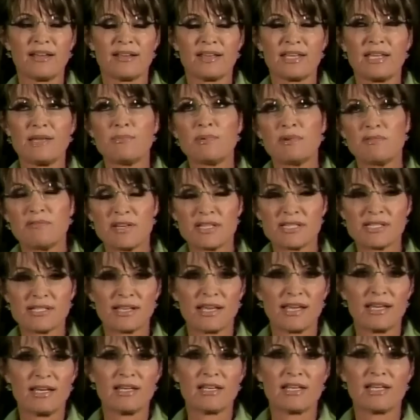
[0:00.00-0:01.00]
Keep
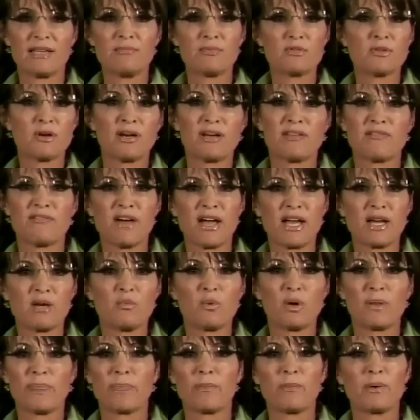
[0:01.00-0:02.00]
investigating. Keep trying to find
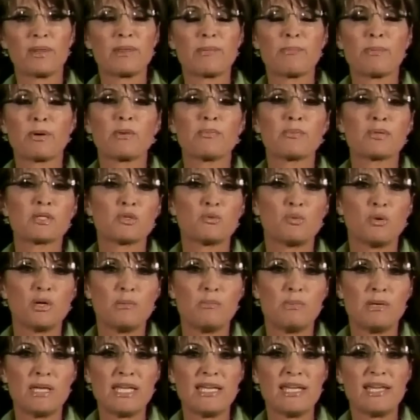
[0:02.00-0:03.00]
what the purpose
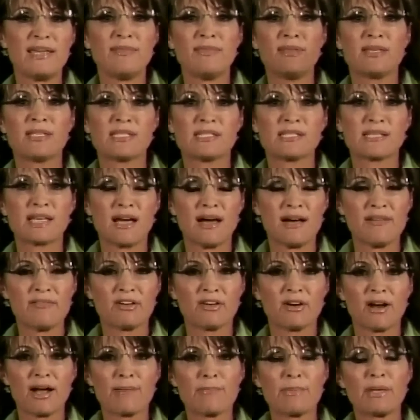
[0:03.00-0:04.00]
would be in this
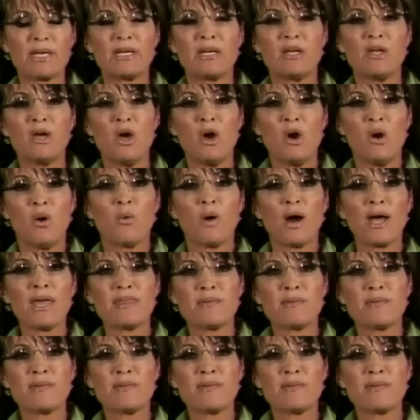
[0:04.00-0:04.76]
cover-up and why the